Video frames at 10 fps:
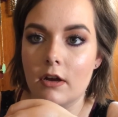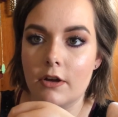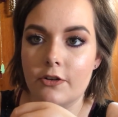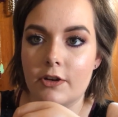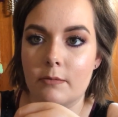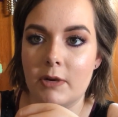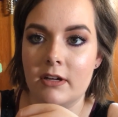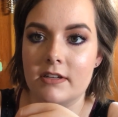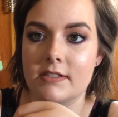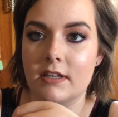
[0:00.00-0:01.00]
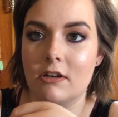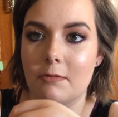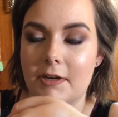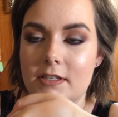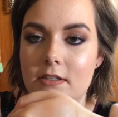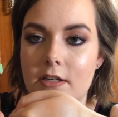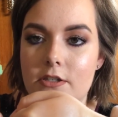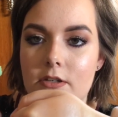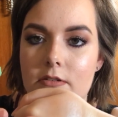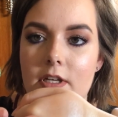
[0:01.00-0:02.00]
and you can barely see it on my skin
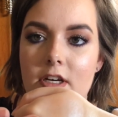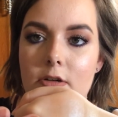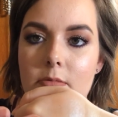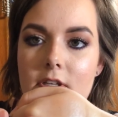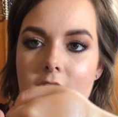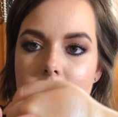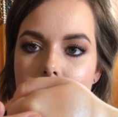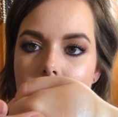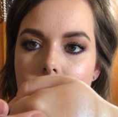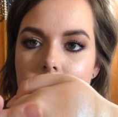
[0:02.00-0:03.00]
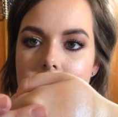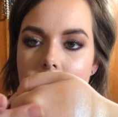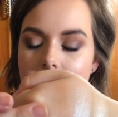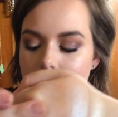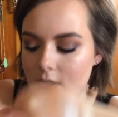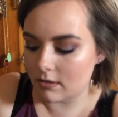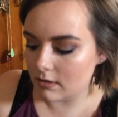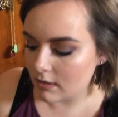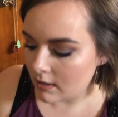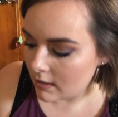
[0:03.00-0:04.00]
tone there, but that's what it looks like.
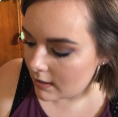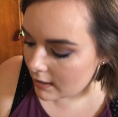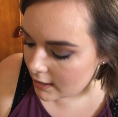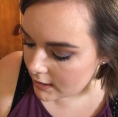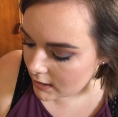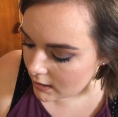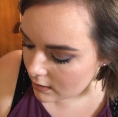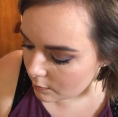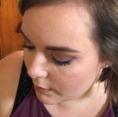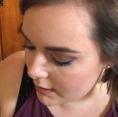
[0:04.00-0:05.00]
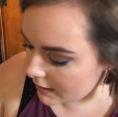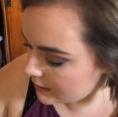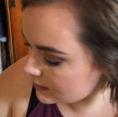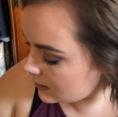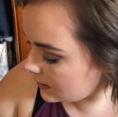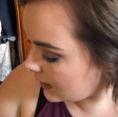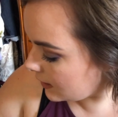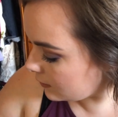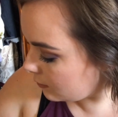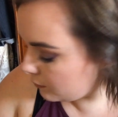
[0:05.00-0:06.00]
And then the one next to
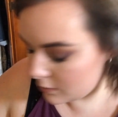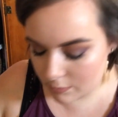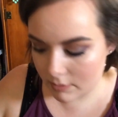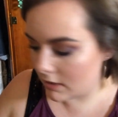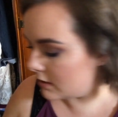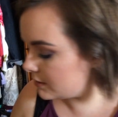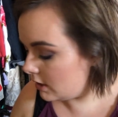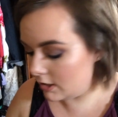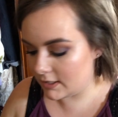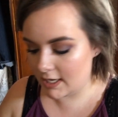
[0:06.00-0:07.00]
that, the fourth one, is called